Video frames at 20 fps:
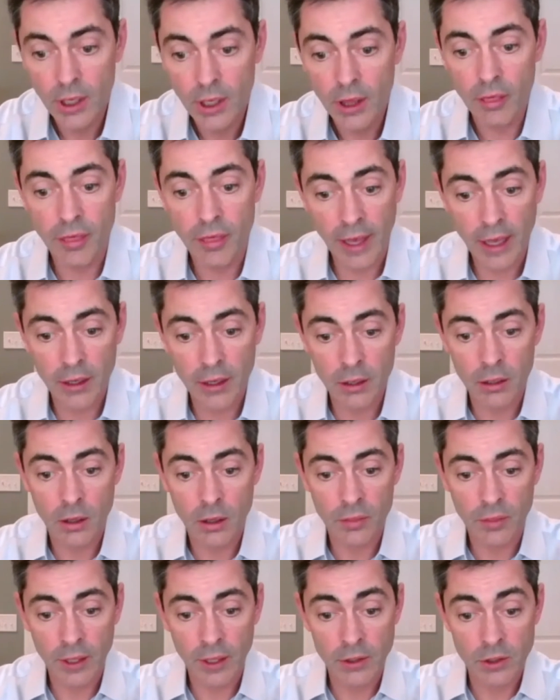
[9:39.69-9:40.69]

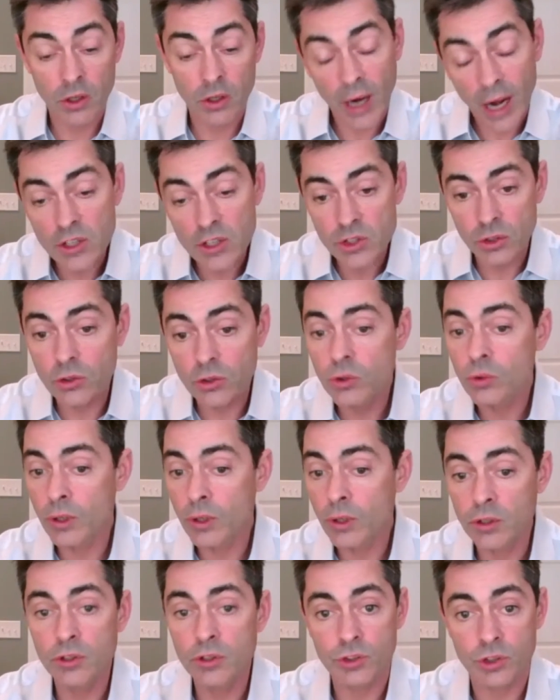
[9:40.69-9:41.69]
then you're actually
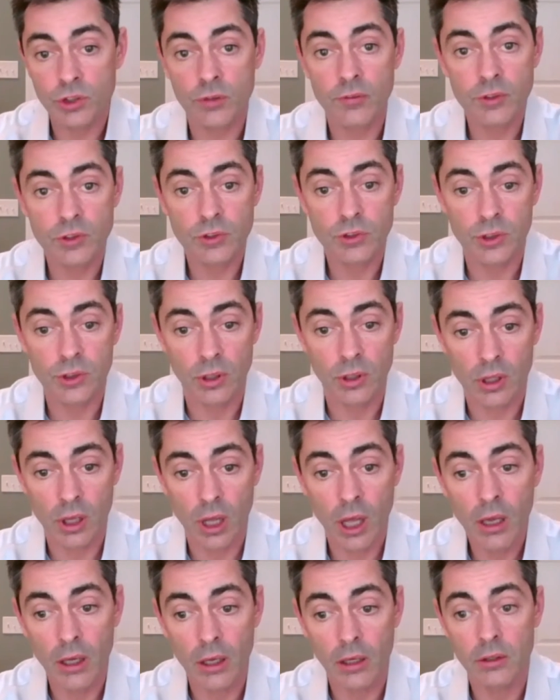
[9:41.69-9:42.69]
doing a disservice to your
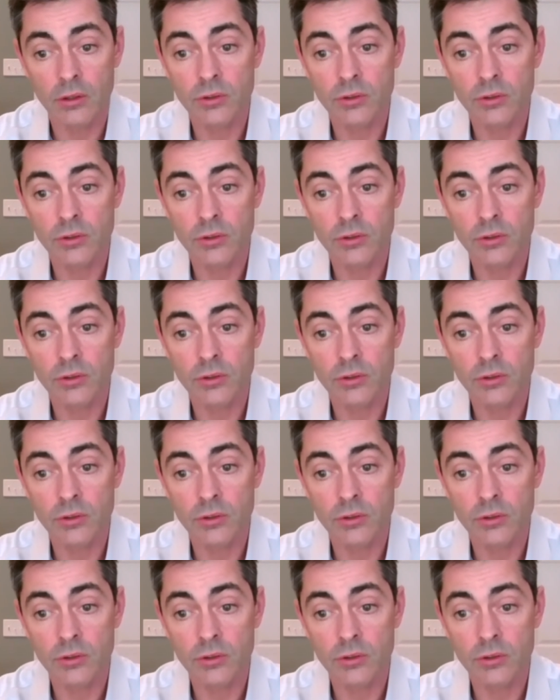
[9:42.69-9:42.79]
client.